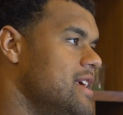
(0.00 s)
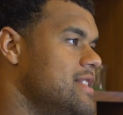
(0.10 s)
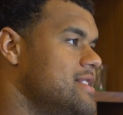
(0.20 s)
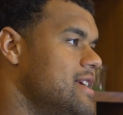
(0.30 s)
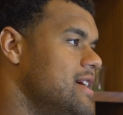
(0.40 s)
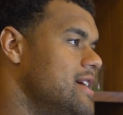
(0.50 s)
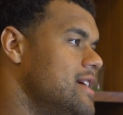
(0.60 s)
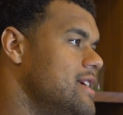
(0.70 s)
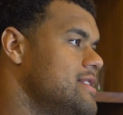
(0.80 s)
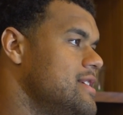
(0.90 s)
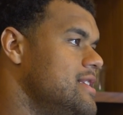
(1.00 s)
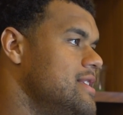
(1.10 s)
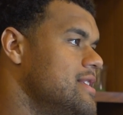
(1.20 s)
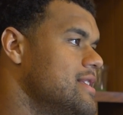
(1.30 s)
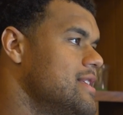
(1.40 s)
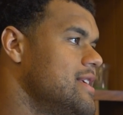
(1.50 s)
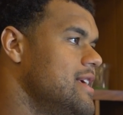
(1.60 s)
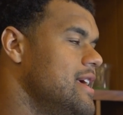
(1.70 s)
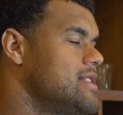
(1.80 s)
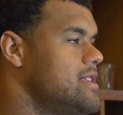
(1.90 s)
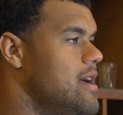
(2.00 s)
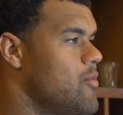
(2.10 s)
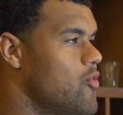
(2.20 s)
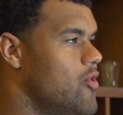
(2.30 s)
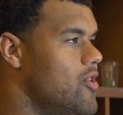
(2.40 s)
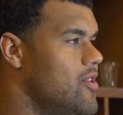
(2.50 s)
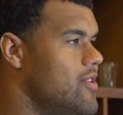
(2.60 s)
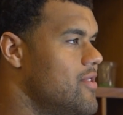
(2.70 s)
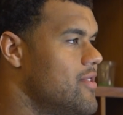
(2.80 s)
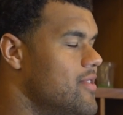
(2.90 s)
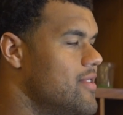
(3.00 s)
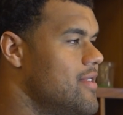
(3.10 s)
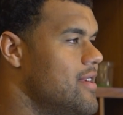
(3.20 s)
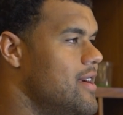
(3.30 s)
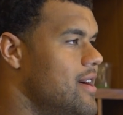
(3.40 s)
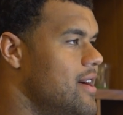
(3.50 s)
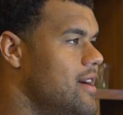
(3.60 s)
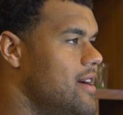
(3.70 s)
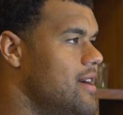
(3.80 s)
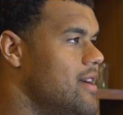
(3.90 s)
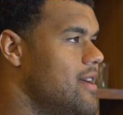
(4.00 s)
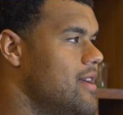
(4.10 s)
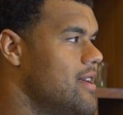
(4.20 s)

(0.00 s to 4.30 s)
it's a uh, it's a it's a dumb rule uh,